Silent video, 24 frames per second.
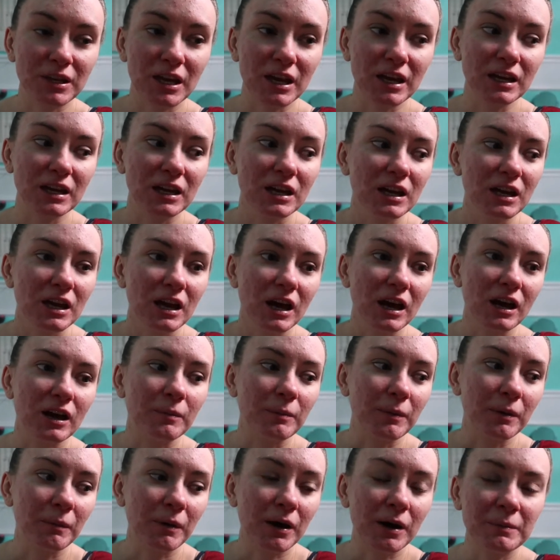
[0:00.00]
like
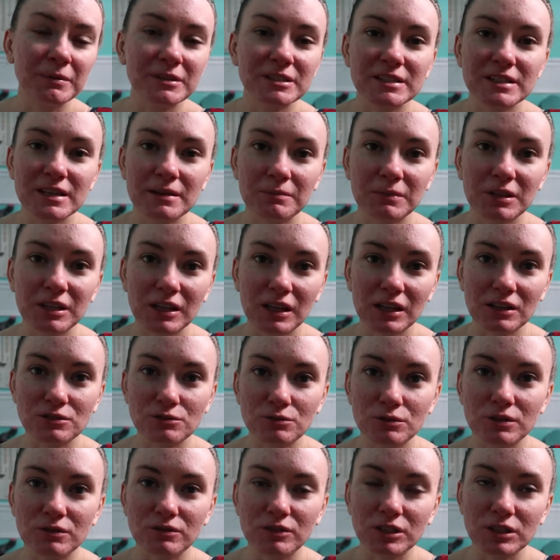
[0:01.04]
my mom had sent me like
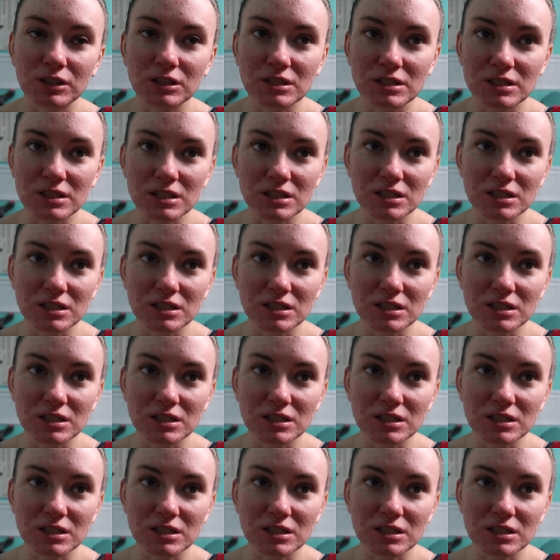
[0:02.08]
sort of a list